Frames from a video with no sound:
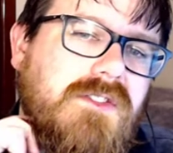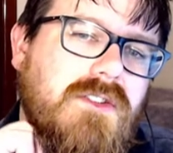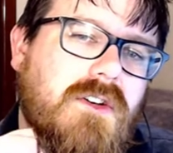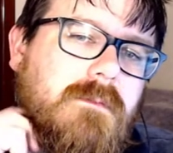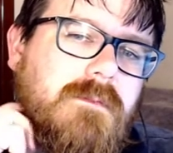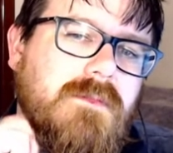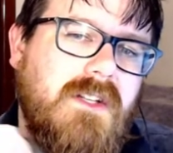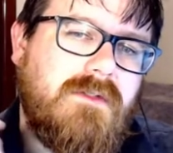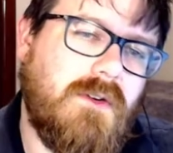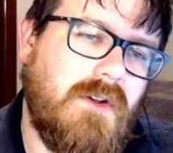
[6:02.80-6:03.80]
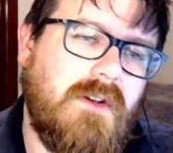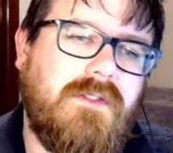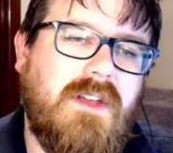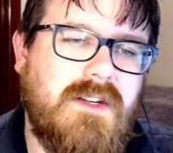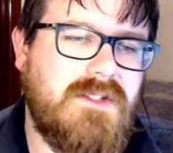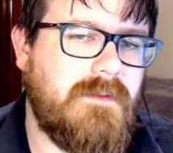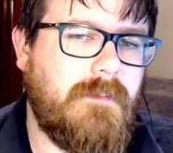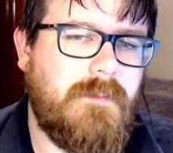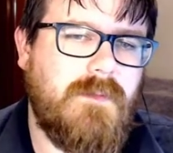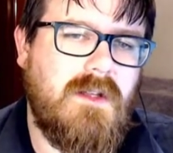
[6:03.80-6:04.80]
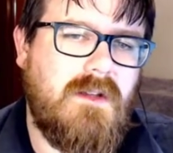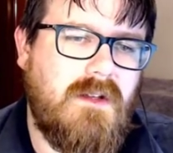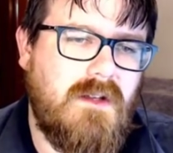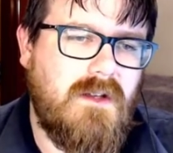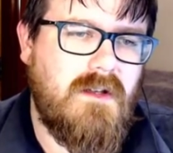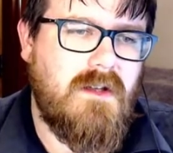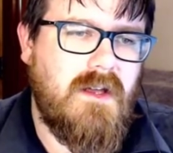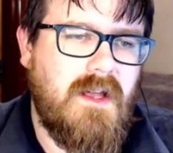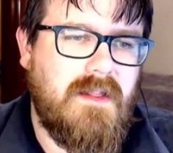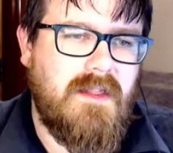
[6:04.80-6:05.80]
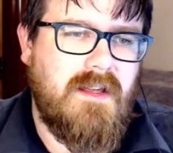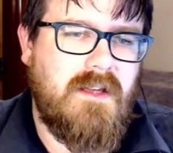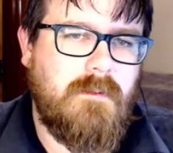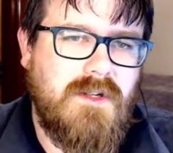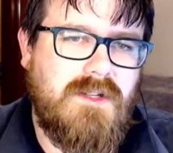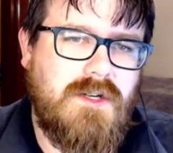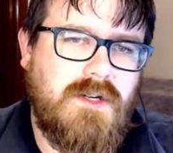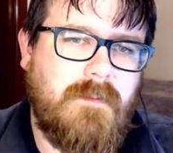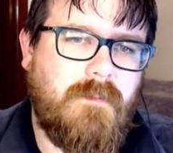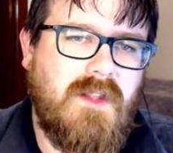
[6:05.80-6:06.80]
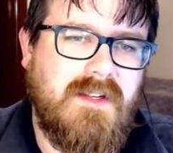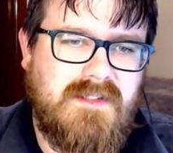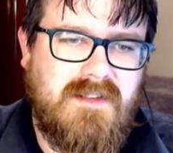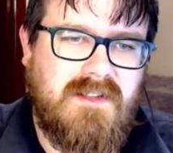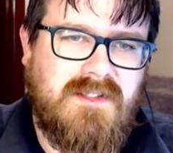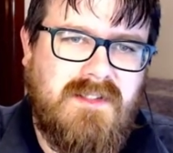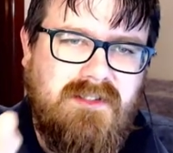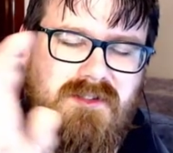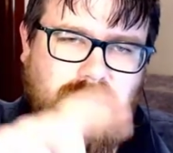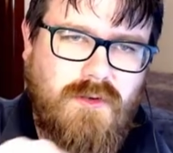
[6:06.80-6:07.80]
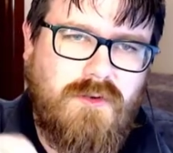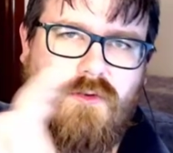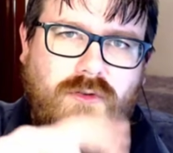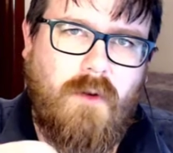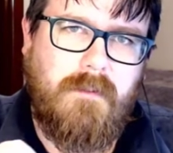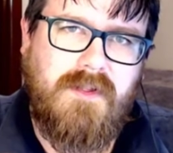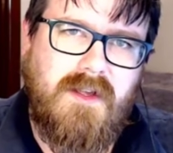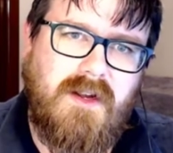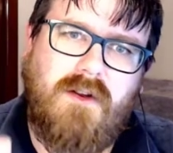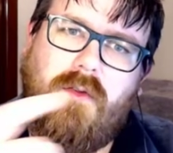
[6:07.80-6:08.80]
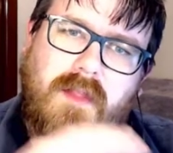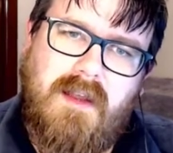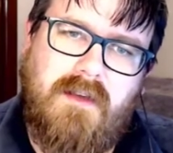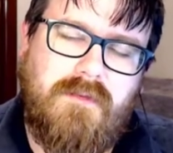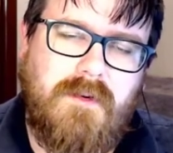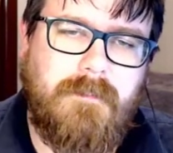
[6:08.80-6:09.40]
the top, default notification, and the image is this circle cropped thing on the left.